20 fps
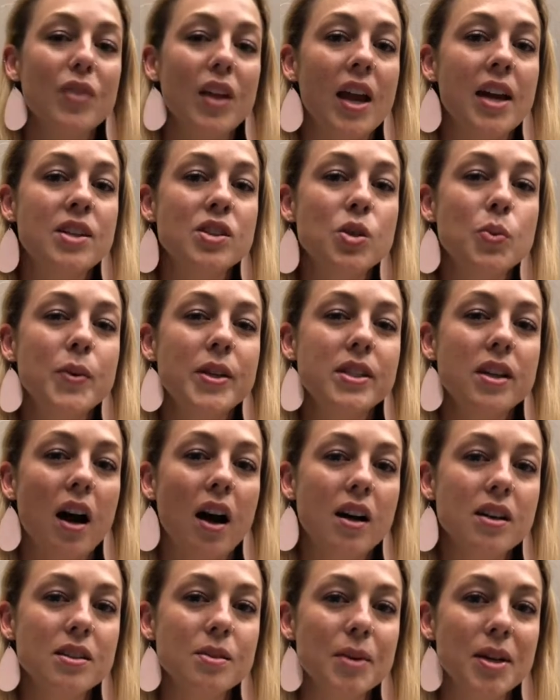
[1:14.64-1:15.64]
And so we
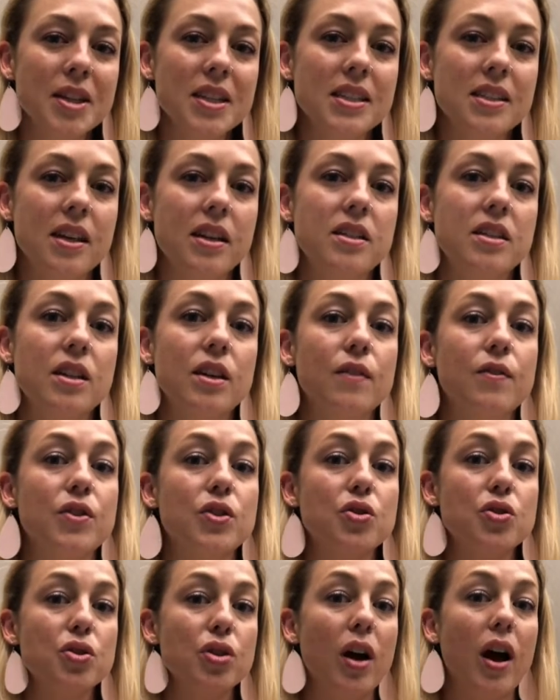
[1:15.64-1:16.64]
talked about this idea of the
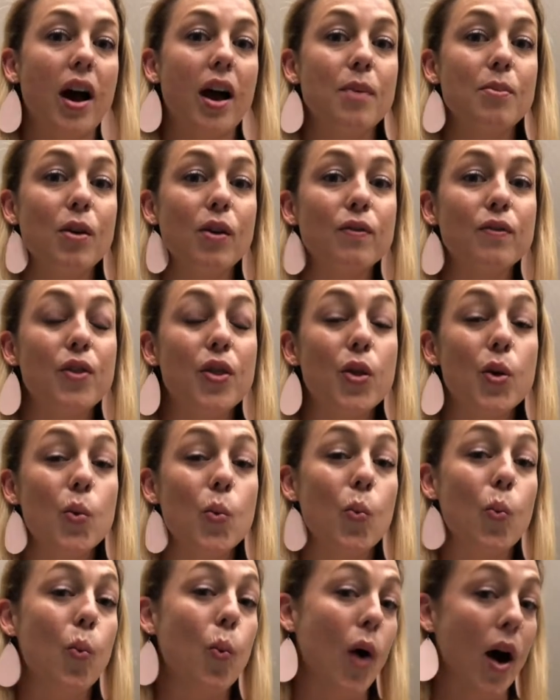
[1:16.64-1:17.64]
tribe of the
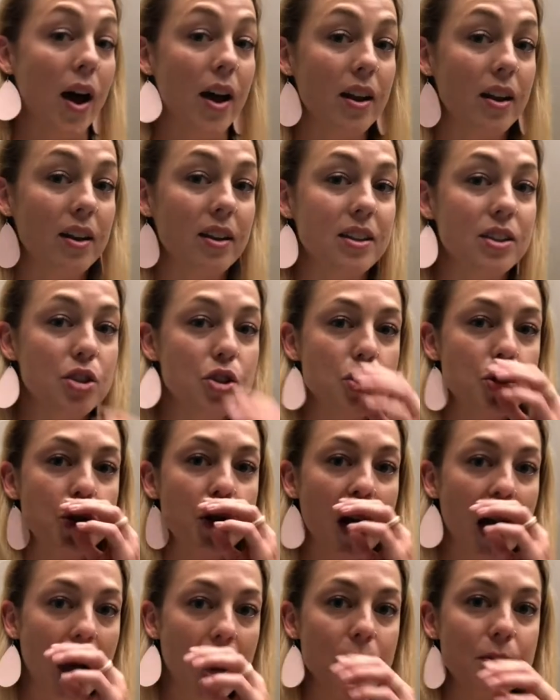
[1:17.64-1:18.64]
one, this
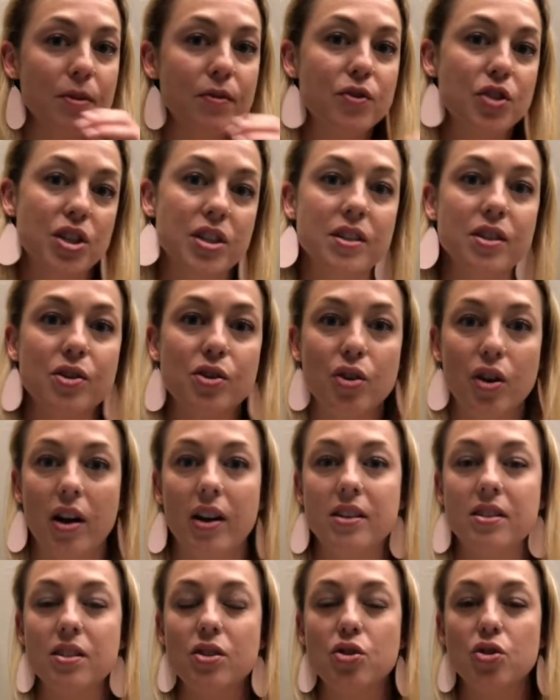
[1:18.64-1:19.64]
tribe of Jesus
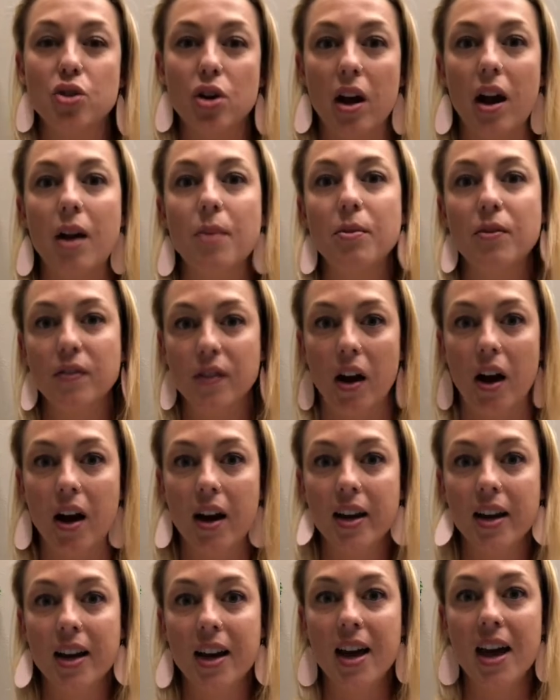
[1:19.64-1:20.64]
Christ, this tribe of God.